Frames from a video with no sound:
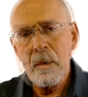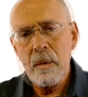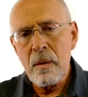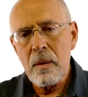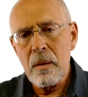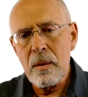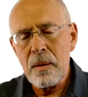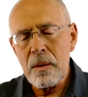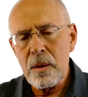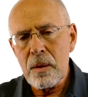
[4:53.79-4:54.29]

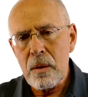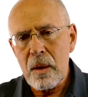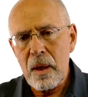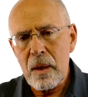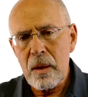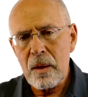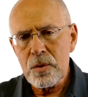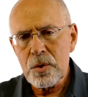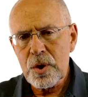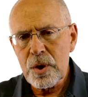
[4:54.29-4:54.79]

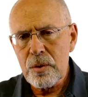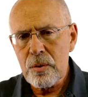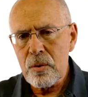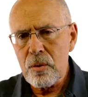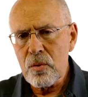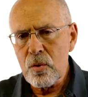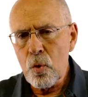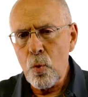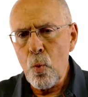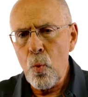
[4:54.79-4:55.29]
I'll share
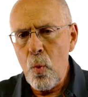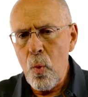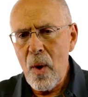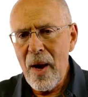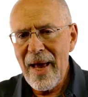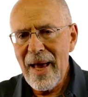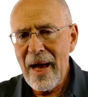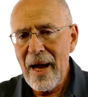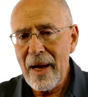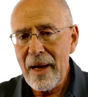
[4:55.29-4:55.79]
the
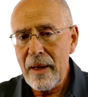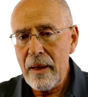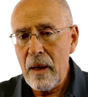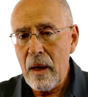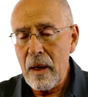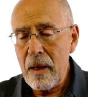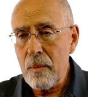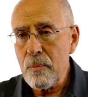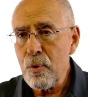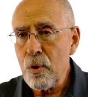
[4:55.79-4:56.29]
way
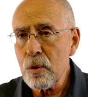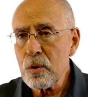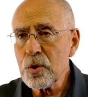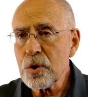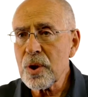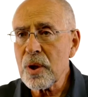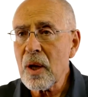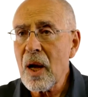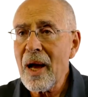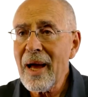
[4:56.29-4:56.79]
I approached it.